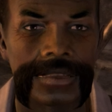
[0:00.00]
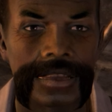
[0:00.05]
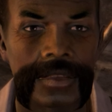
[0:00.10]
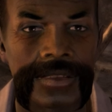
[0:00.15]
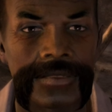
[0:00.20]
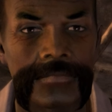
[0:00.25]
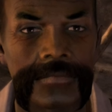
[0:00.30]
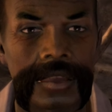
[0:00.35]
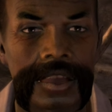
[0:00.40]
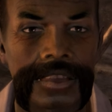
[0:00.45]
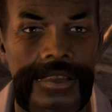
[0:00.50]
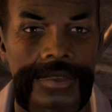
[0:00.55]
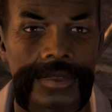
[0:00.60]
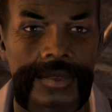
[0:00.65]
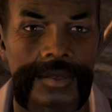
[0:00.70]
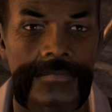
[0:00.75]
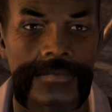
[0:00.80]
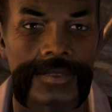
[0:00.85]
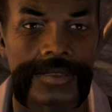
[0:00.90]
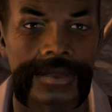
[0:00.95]
A couple of the
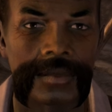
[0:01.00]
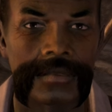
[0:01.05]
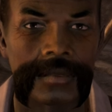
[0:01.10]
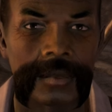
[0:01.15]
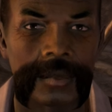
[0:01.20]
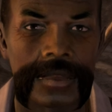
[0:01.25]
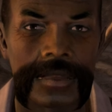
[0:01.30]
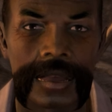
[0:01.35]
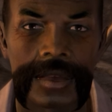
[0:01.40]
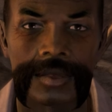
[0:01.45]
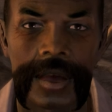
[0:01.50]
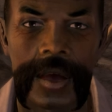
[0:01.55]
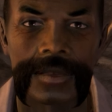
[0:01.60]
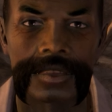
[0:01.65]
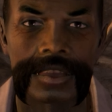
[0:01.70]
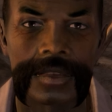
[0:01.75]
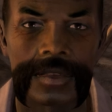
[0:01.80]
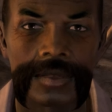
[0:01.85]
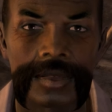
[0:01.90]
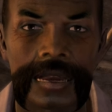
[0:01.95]
troopers were fooling around
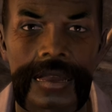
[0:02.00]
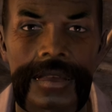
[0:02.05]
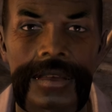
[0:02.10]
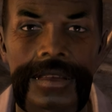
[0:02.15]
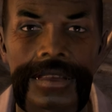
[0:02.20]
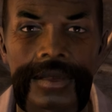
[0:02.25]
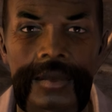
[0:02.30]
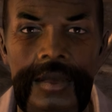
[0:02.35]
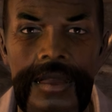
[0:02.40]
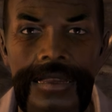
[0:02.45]
with a grenade